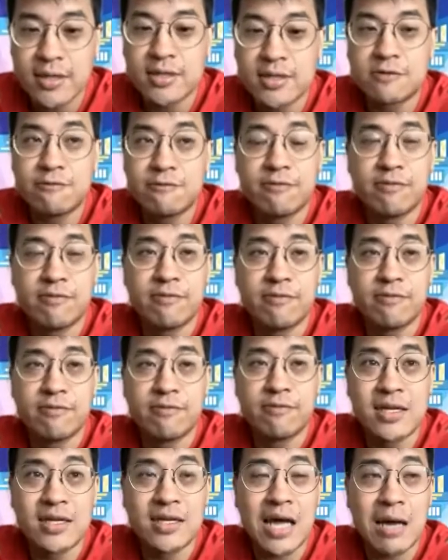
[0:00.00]

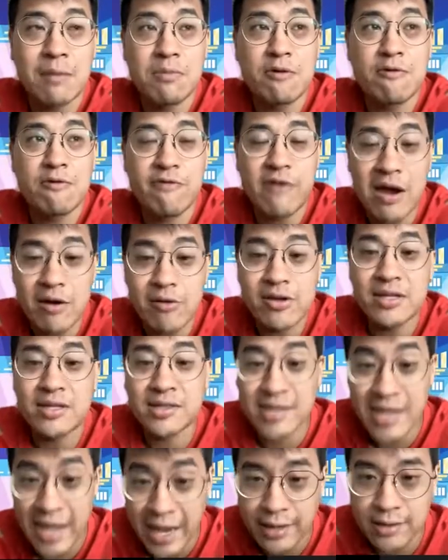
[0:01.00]
it can be very
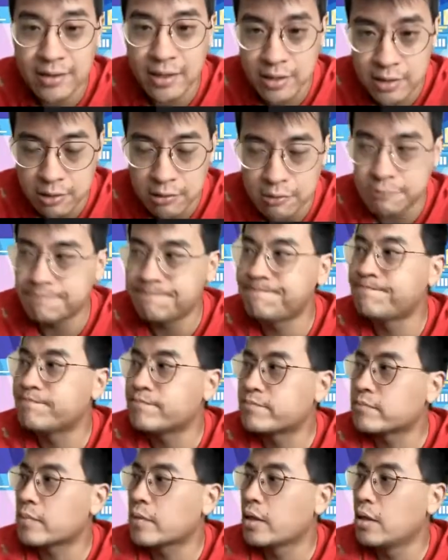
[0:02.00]
technical.
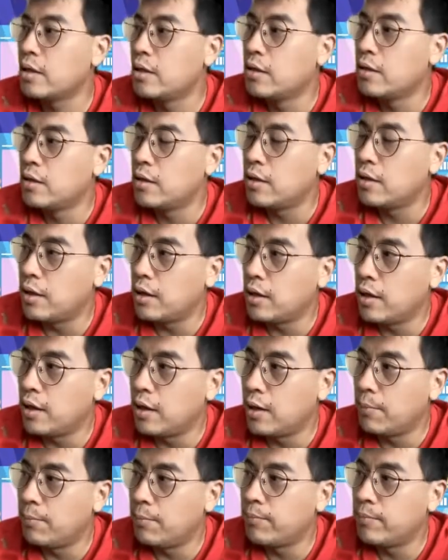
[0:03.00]

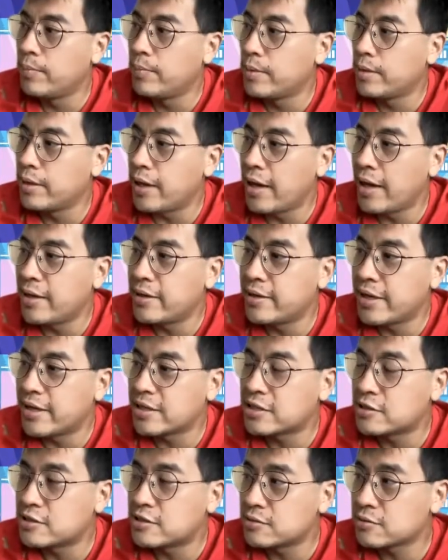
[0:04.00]
And
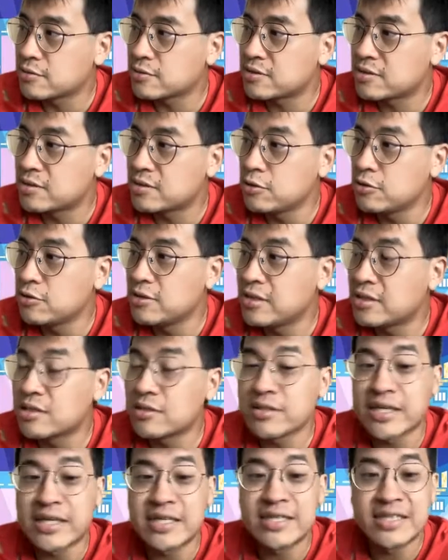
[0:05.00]
there's still
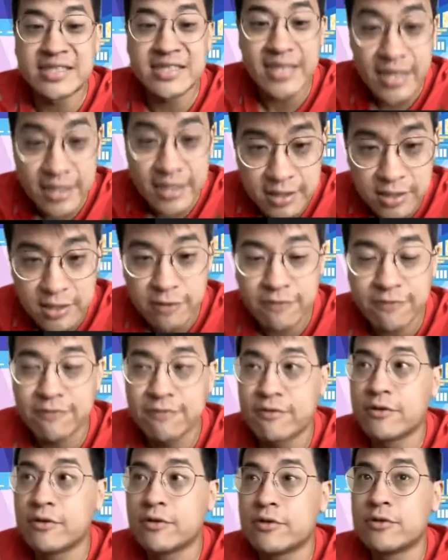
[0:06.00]
little incentive
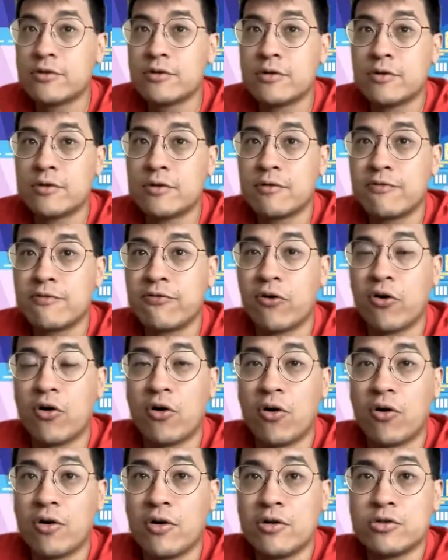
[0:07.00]

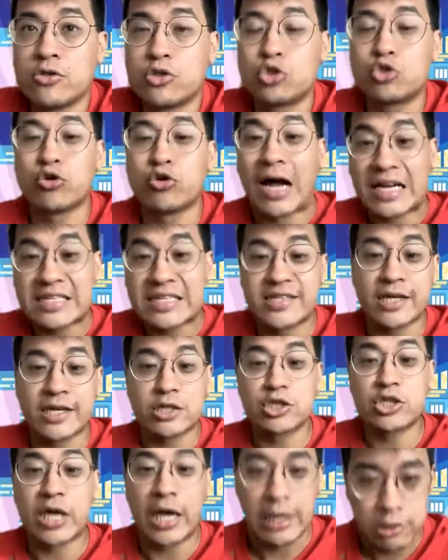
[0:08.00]
for drastic
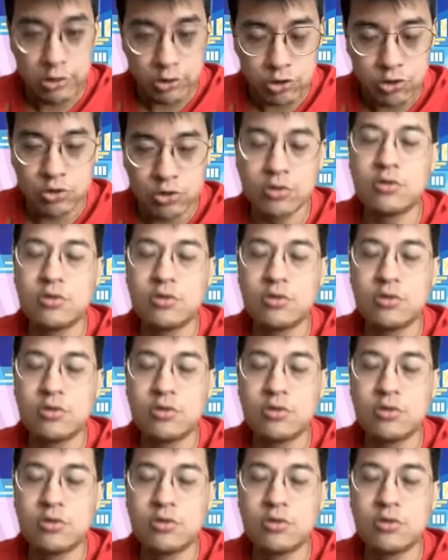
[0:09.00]
change.